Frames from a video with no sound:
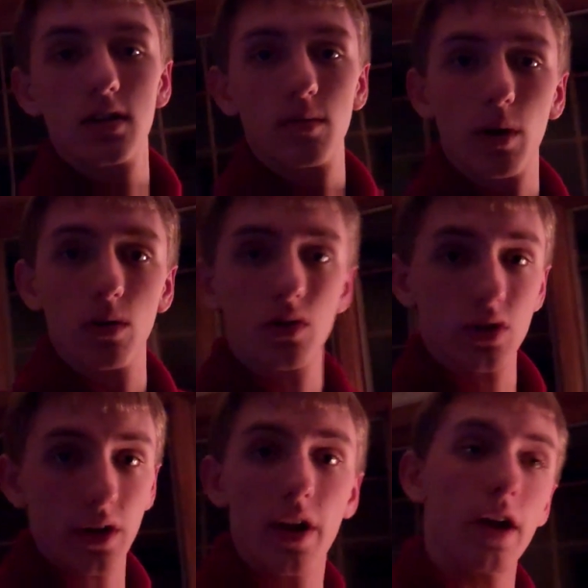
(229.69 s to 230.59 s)
Tomorrow's
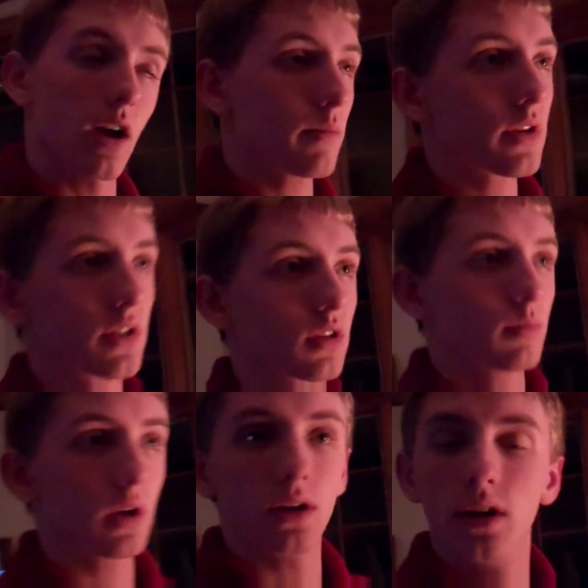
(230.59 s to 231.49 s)
Sunday. I'm going to
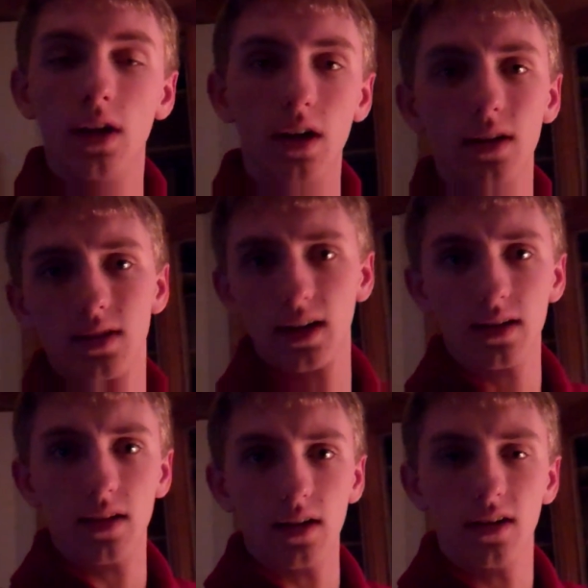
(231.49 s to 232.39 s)
sleep in, and I'll talk to
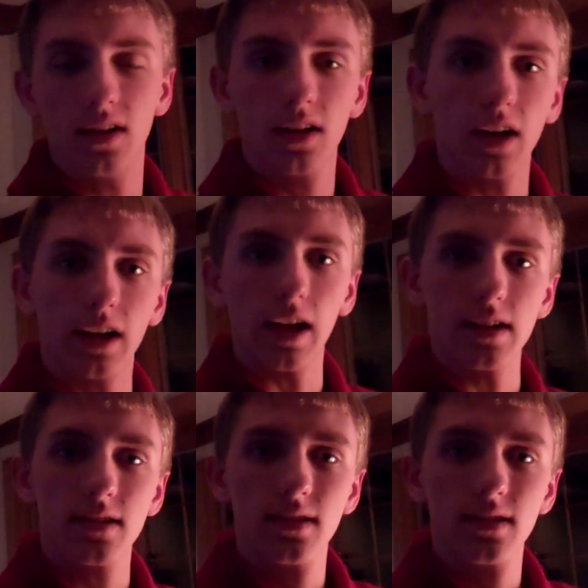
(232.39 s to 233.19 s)
you then. Good night, guys.